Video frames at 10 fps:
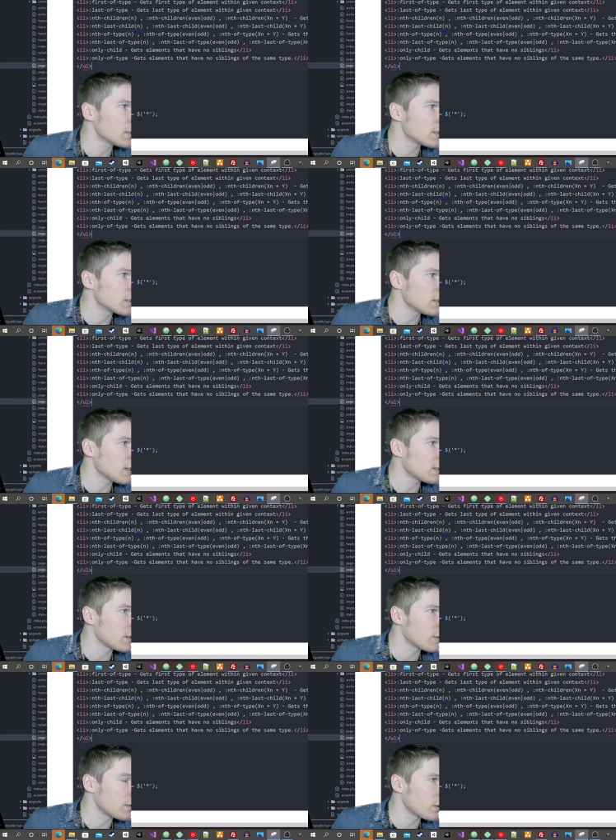select the
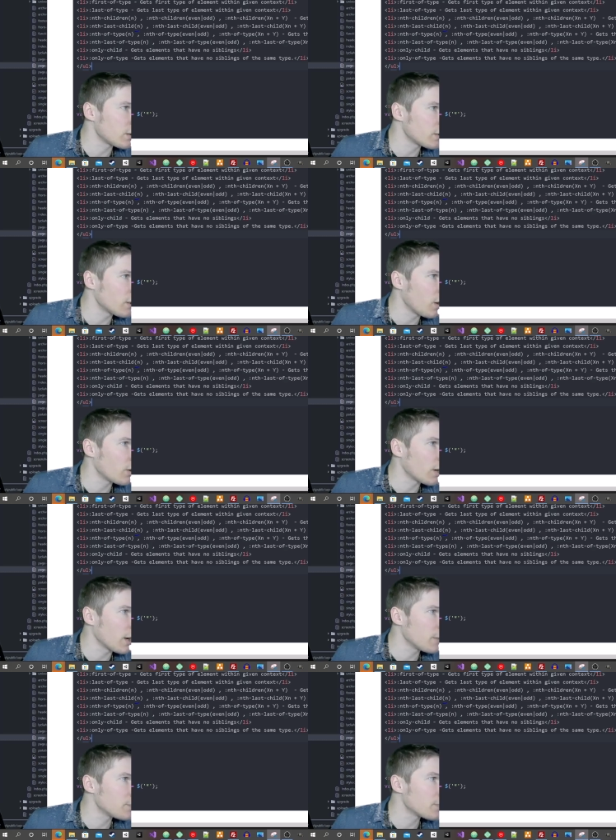third. Okay,
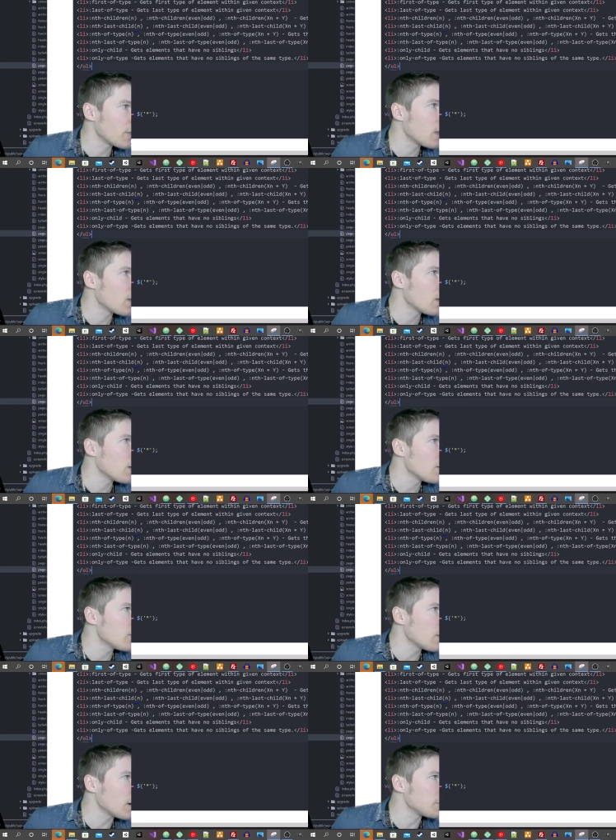
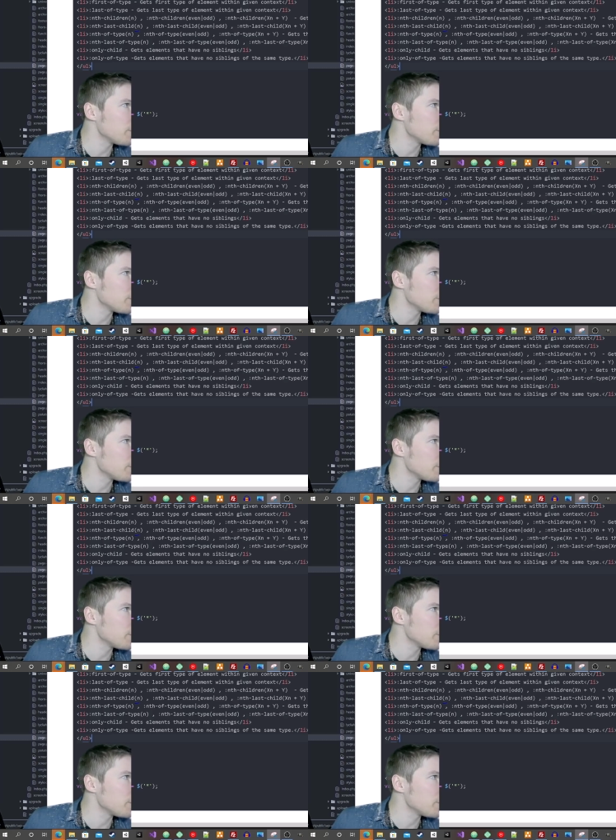fine.